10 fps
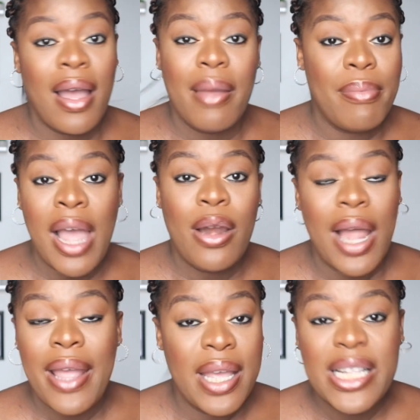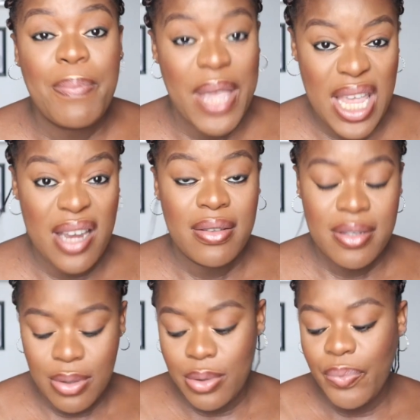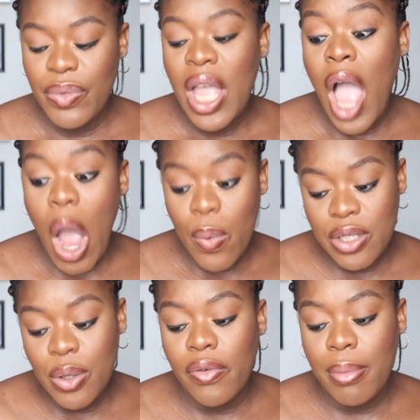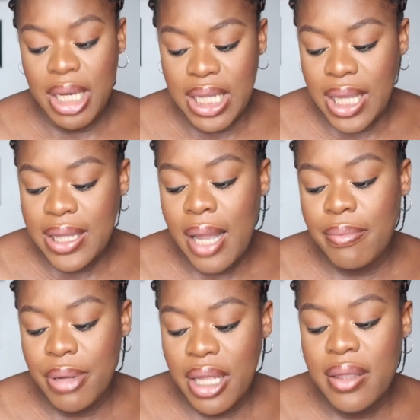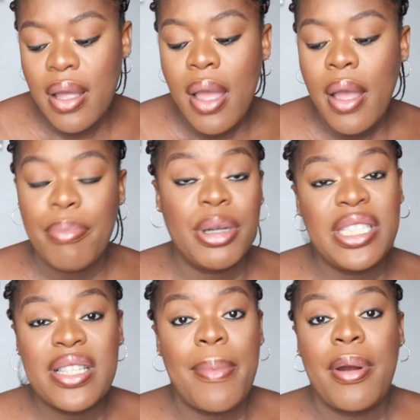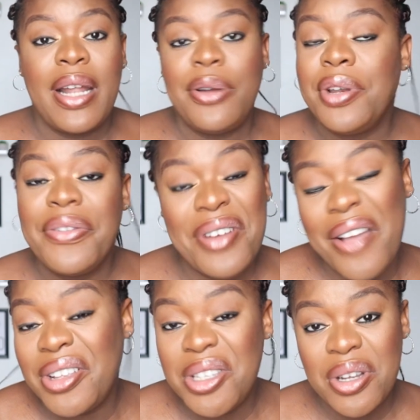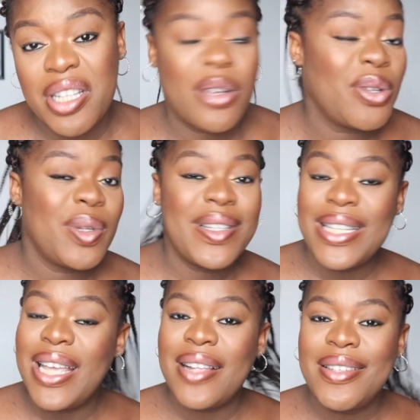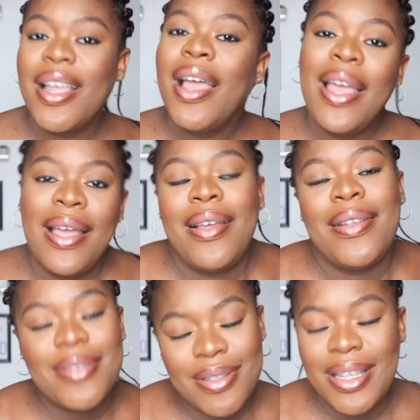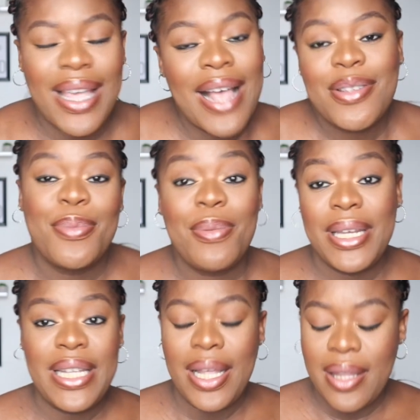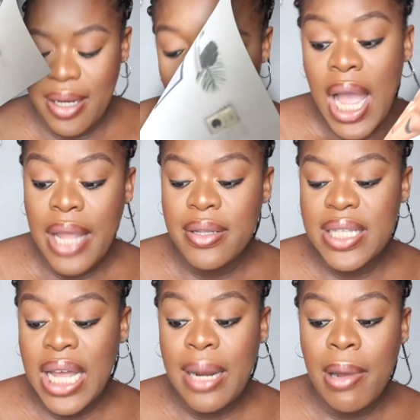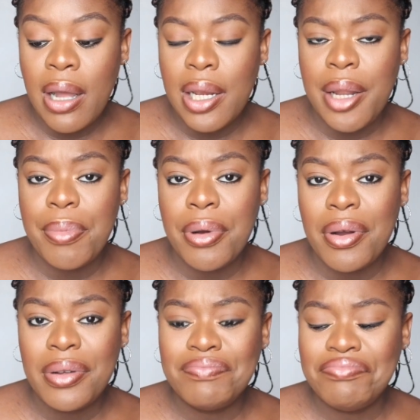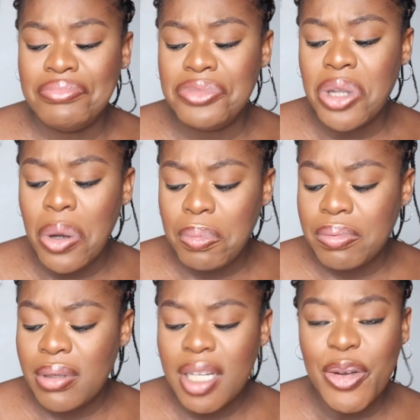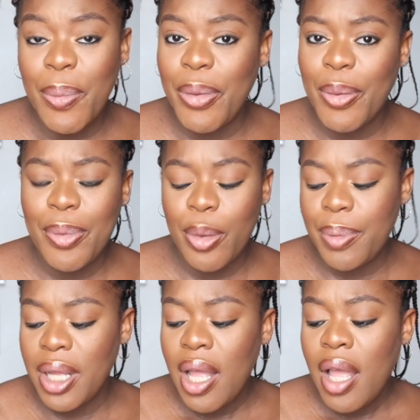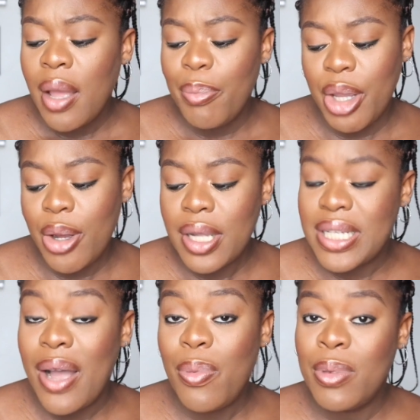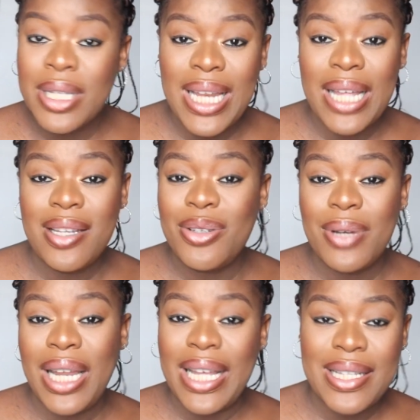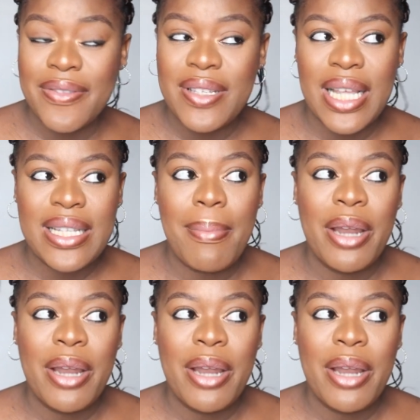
I'm, I, I hate pain, so I always go for medicated birth. But this time around, I don't even have a choice, because with C S, is it has to be medicated. Are you scared about labor? Nope, nope, nope, nope. Because I'll most likely do elective C S.